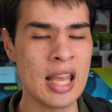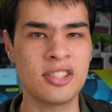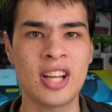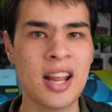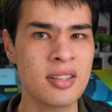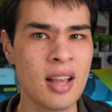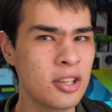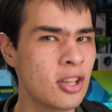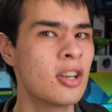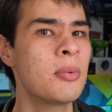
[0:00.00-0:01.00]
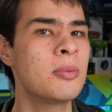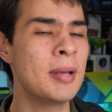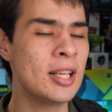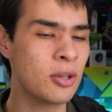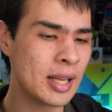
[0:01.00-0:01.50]
is chances are you're going to
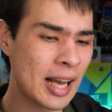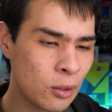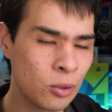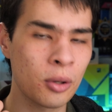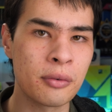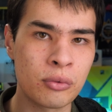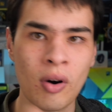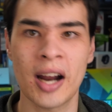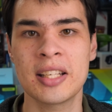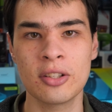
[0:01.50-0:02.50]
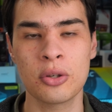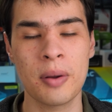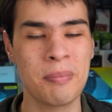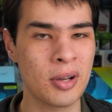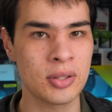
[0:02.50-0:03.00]
be doing a lot of writing to
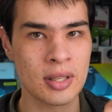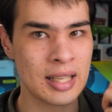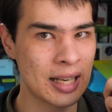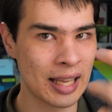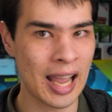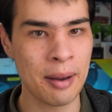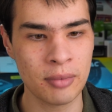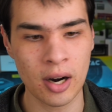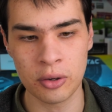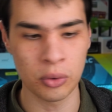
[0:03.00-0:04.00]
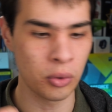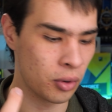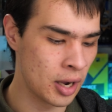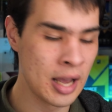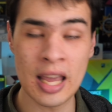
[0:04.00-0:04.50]
it because it's in a camera or